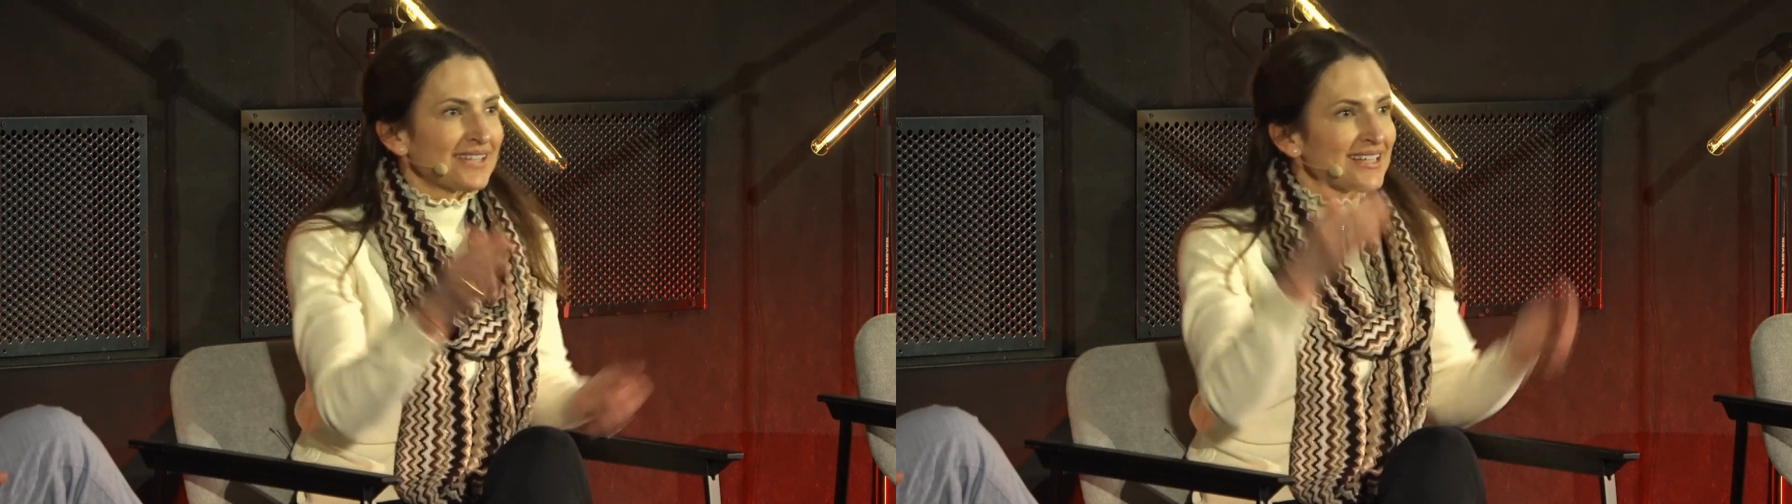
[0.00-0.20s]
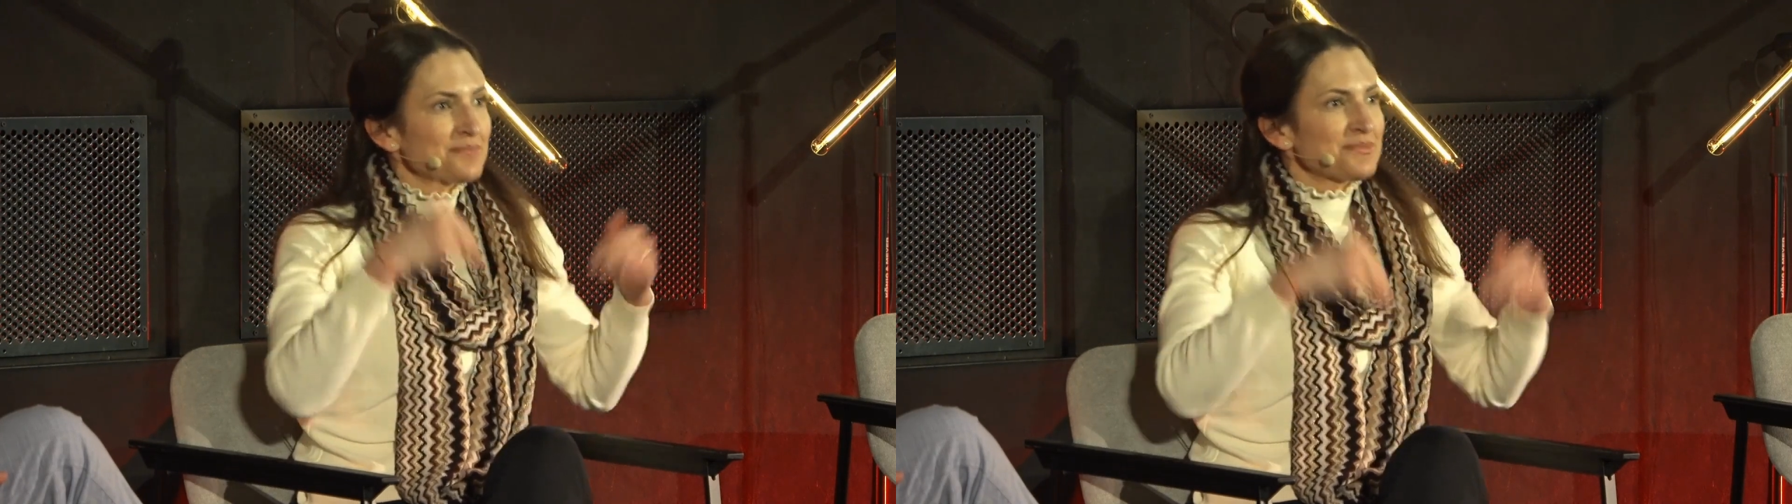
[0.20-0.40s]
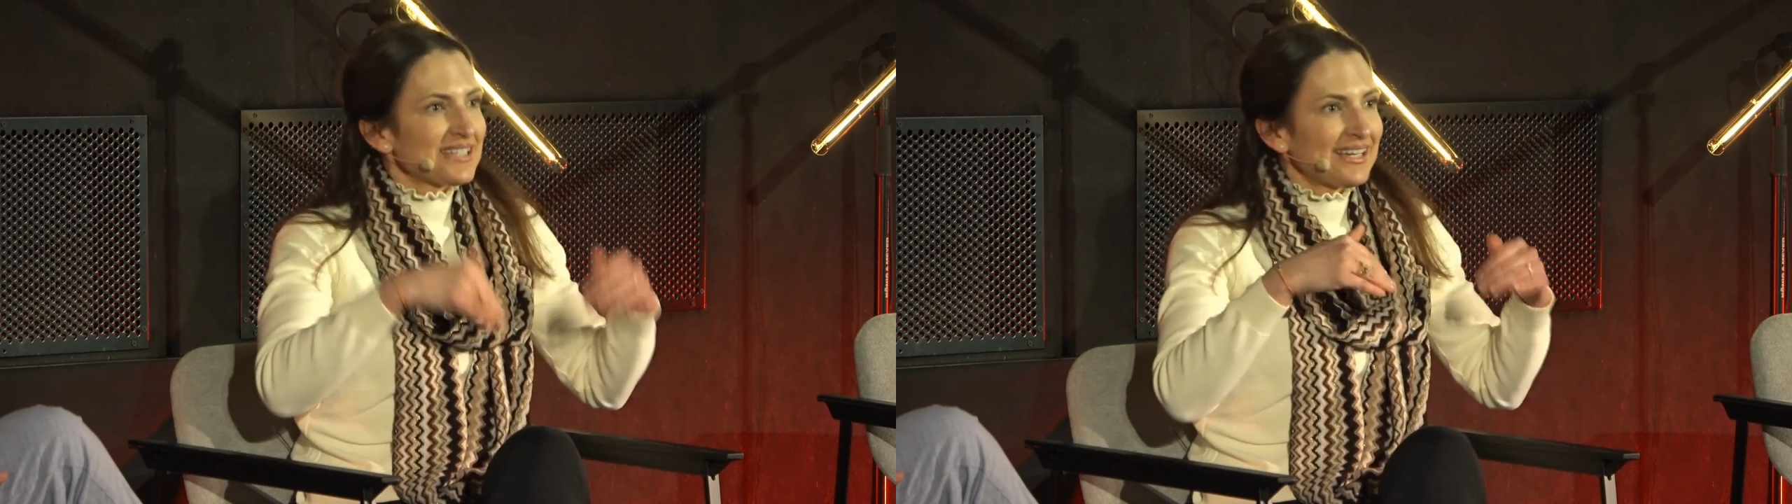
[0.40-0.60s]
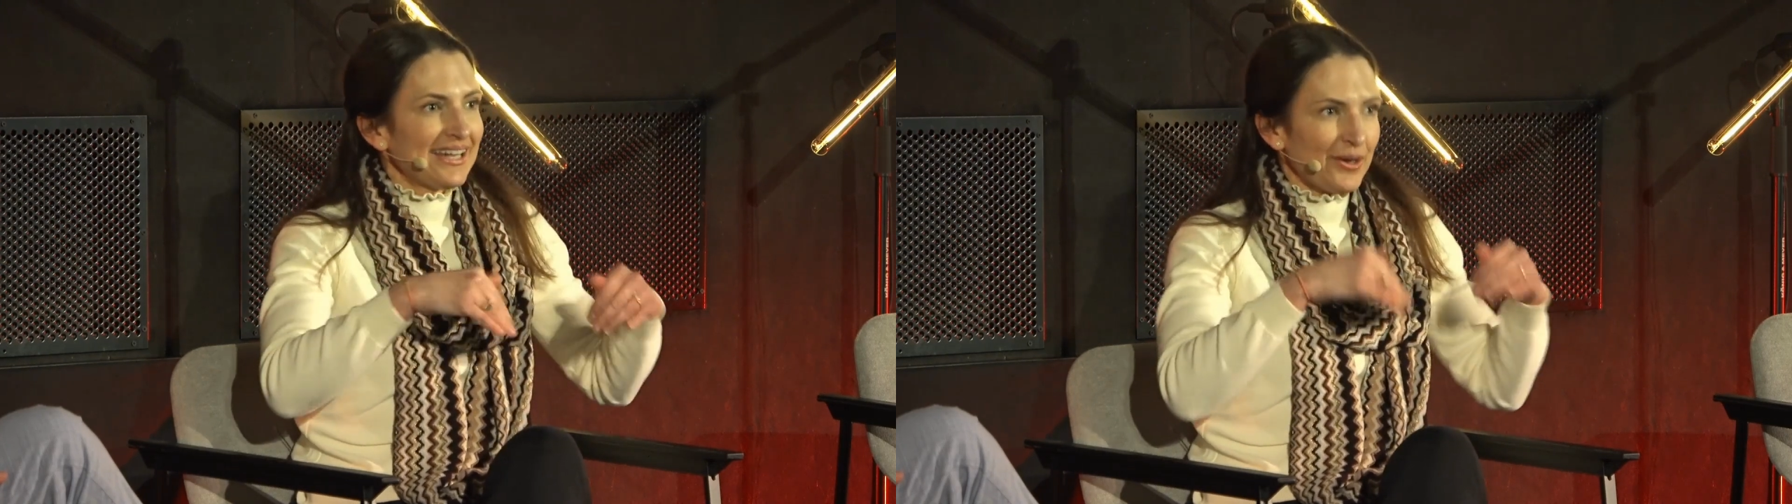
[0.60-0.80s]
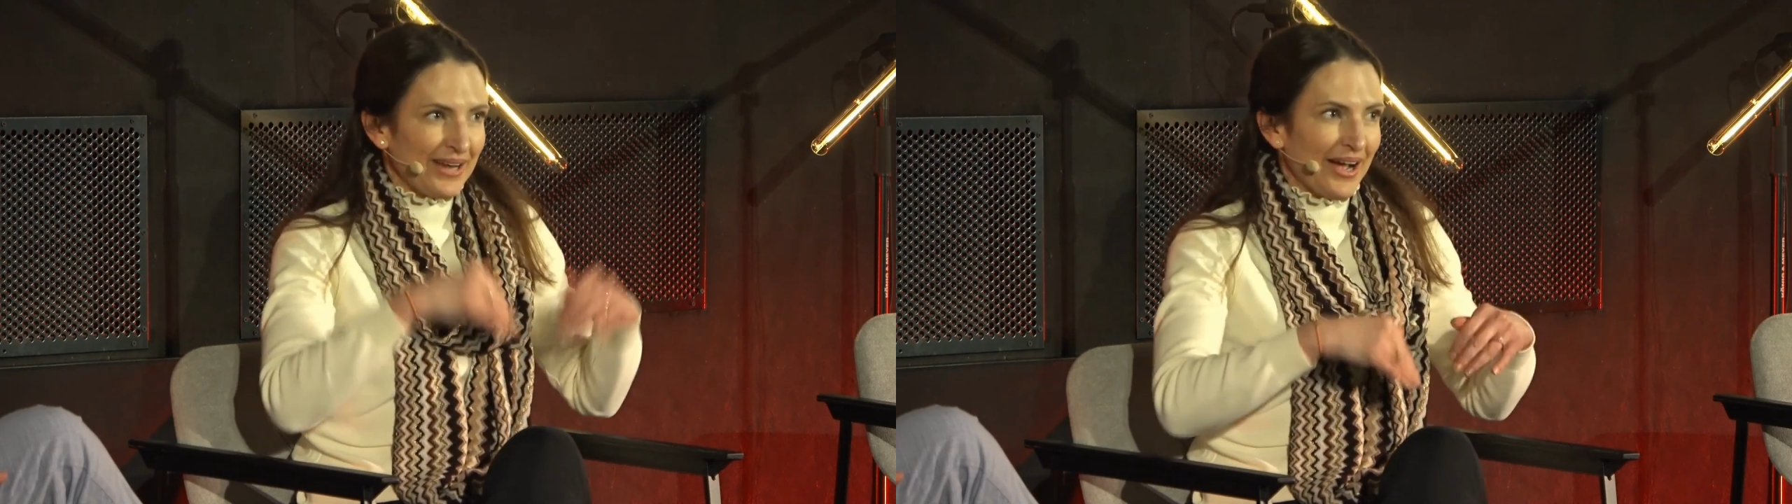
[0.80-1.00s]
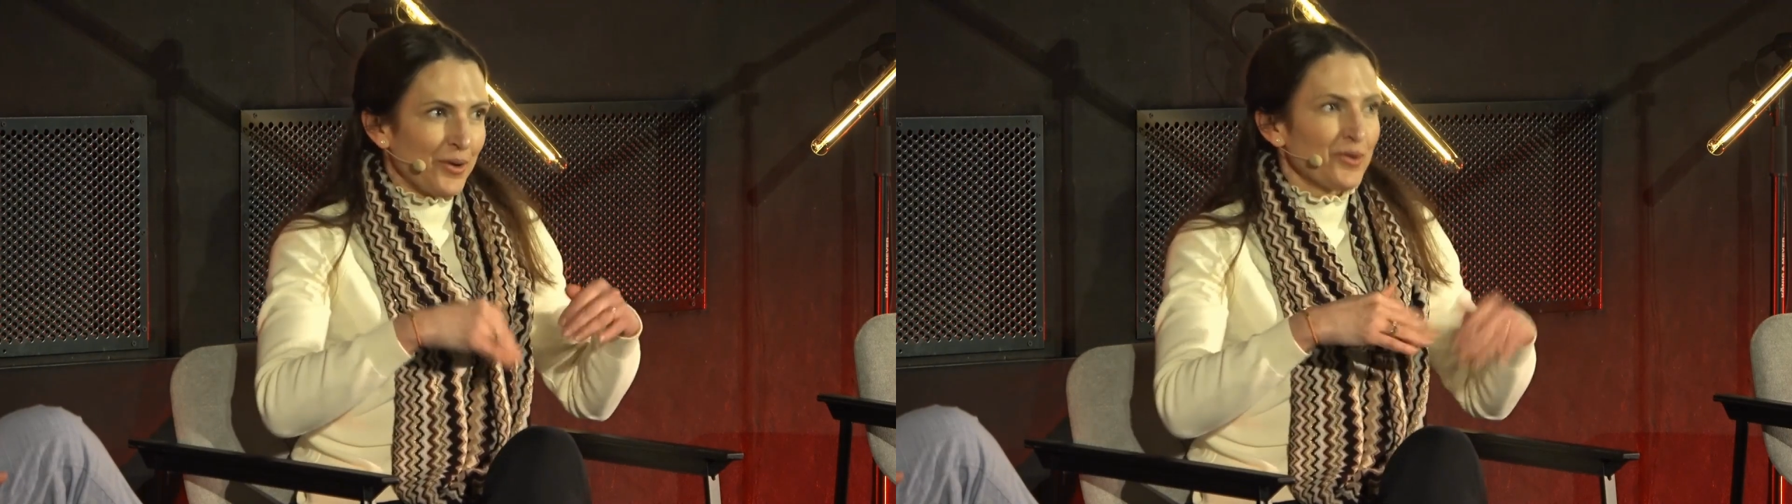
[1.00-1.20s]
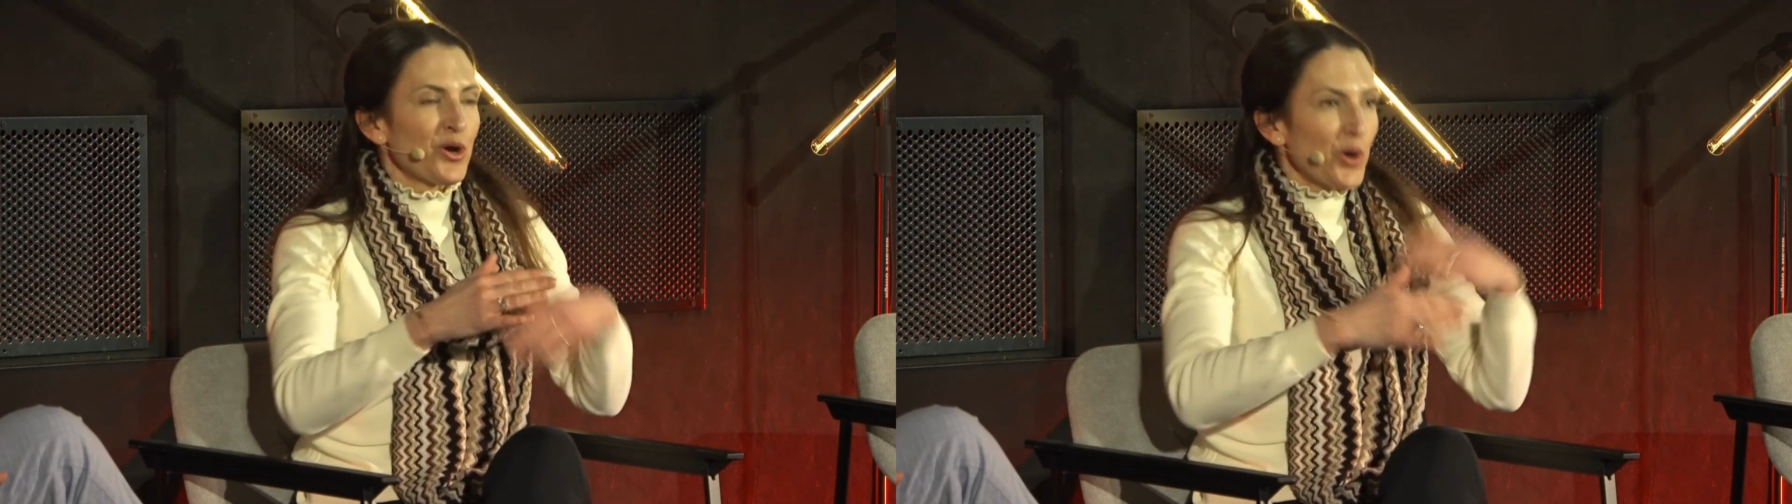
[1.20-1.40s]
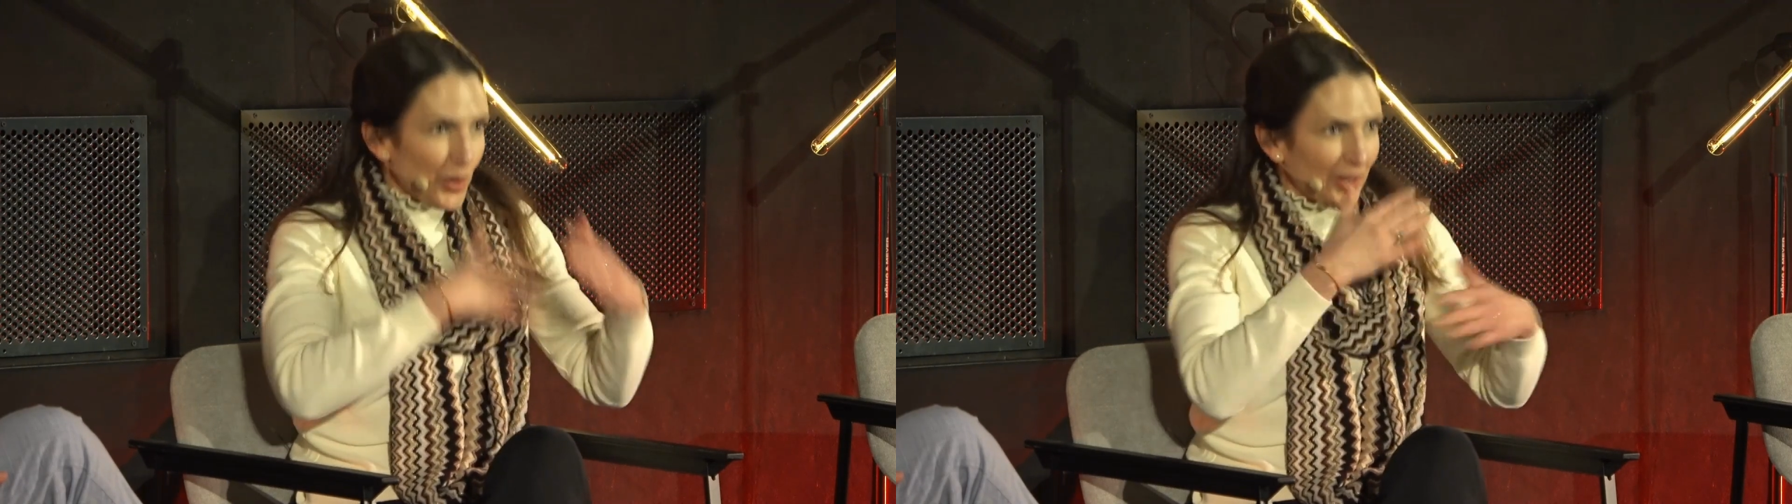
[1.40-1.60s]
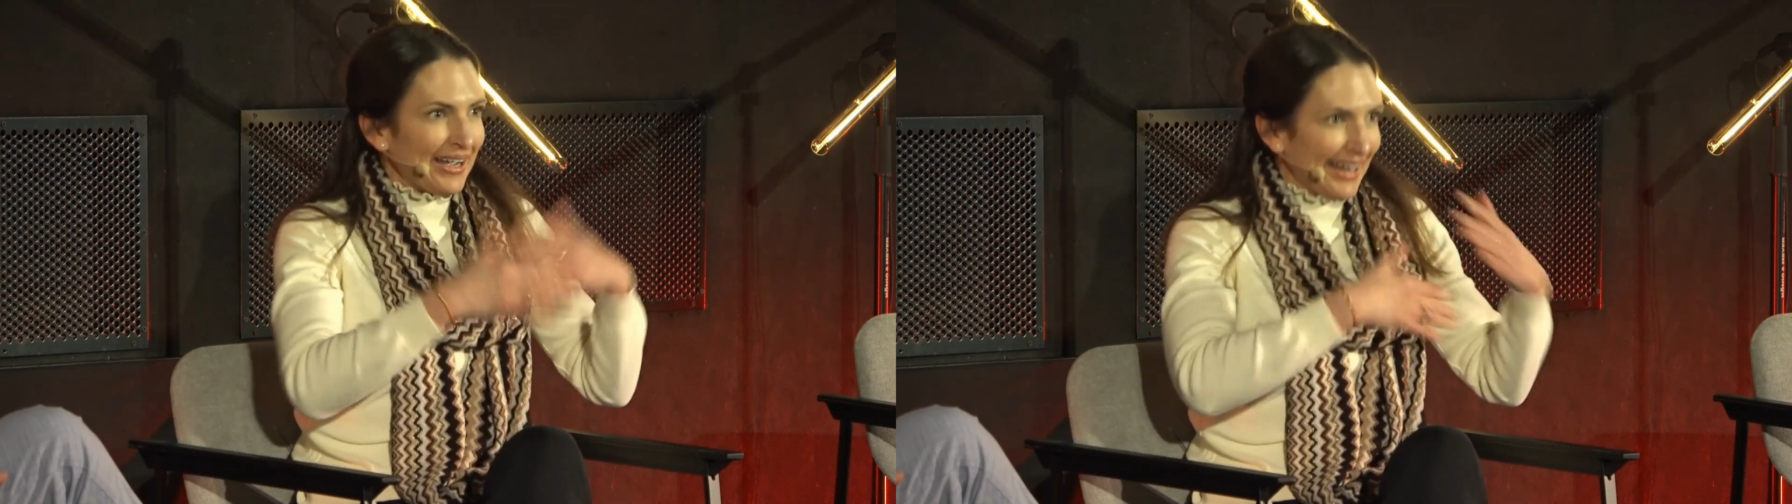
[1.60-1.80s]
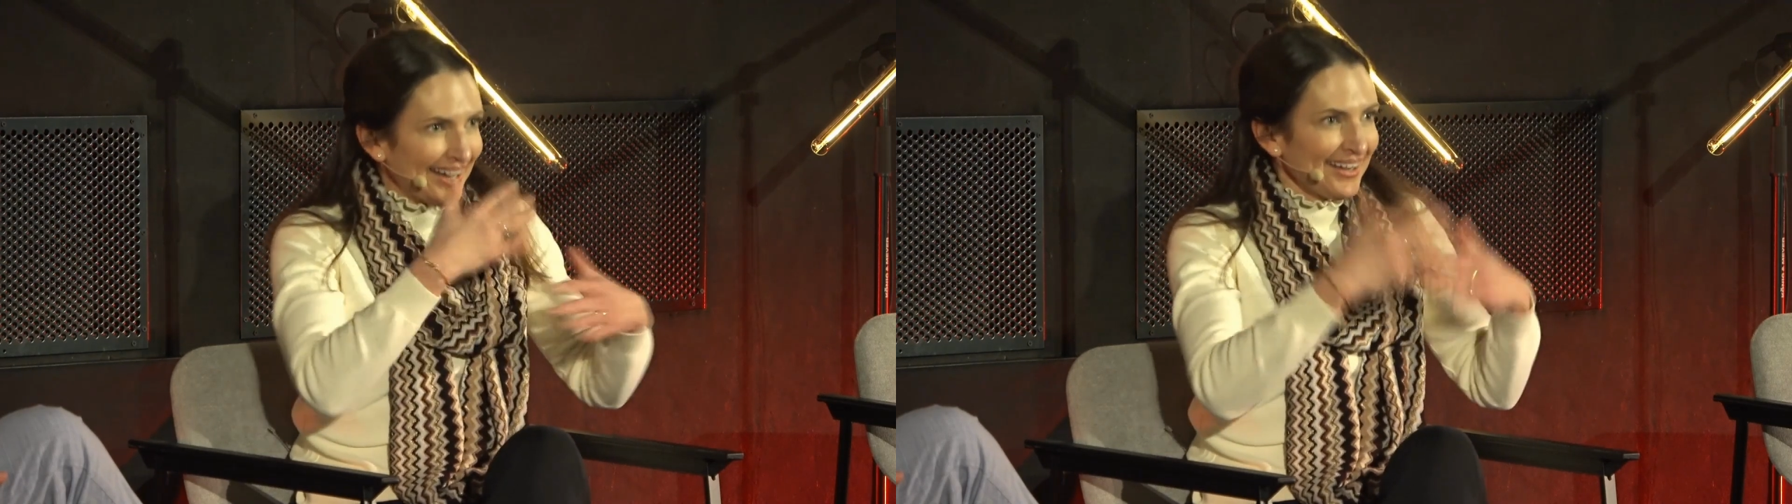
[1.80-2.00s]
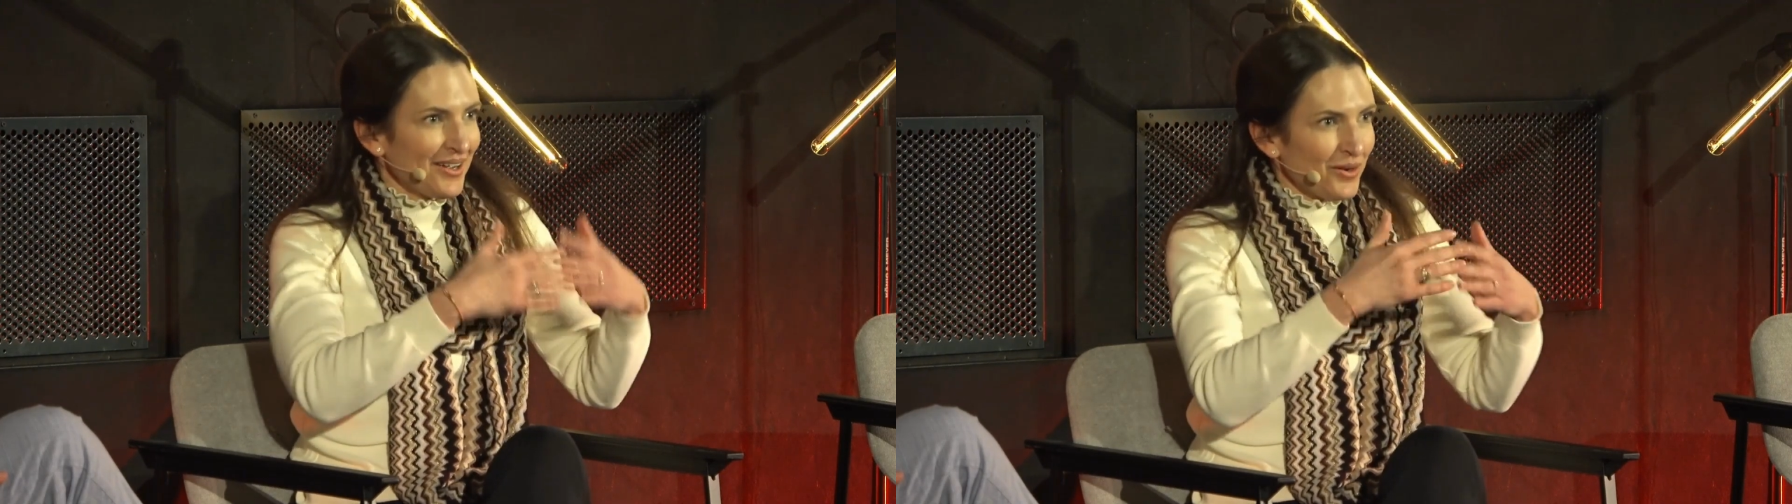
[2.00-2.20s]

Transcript: As I'm sitting here now, currently,